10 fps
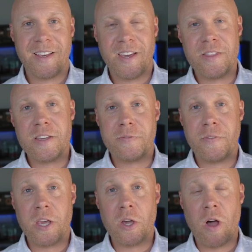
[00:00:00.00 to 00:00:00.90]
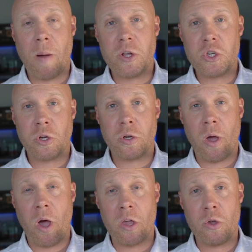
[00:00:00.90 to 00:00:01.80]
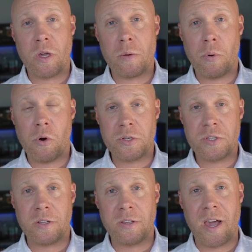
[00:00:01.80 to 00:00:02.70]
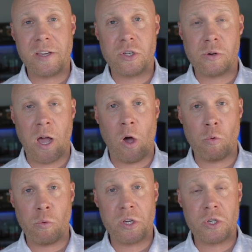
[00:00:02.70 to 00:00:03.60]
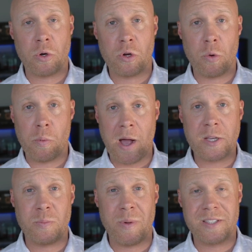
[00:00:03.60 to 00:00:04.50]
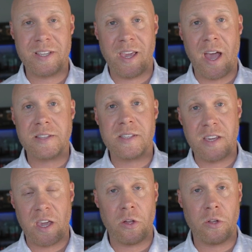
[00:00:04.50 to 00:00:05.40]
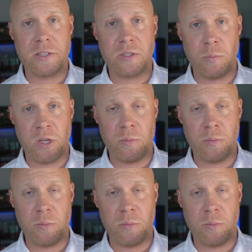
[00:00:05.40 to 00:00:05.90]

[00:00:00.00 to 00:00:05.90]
In this video, I'm going to show you how you can personalize your outreach or your prospecting at scale as a B2B